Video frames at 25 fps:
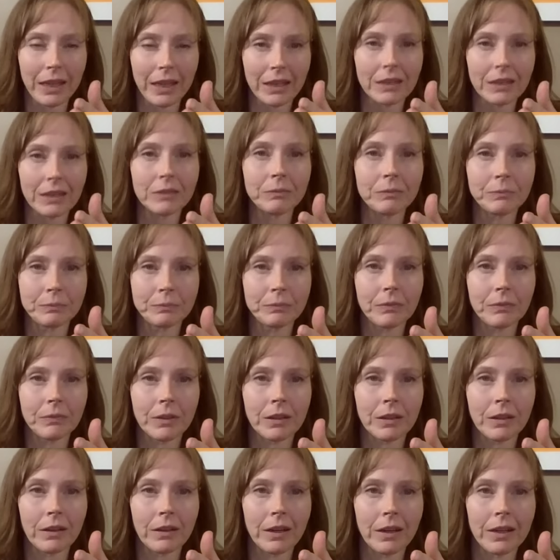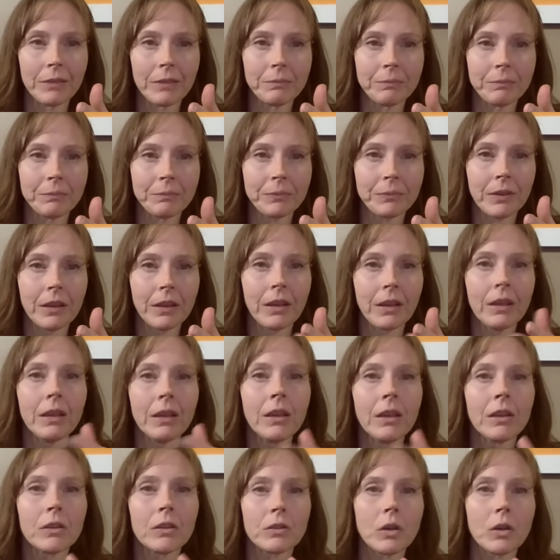play right?
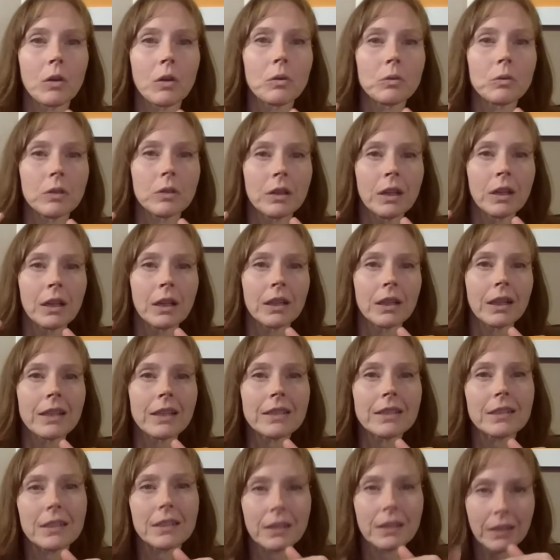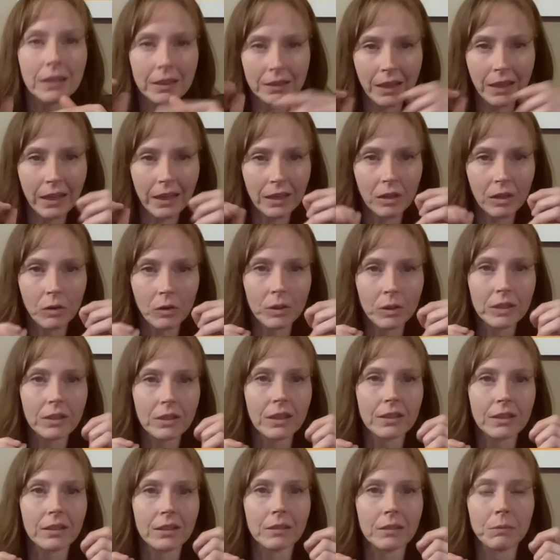So let's let's kind of go
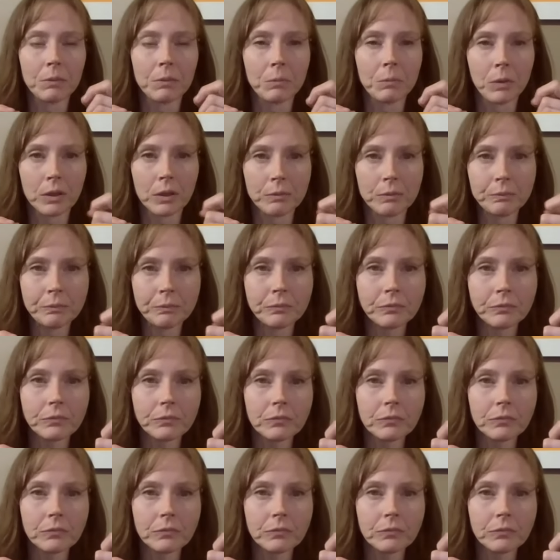into this a little bit more.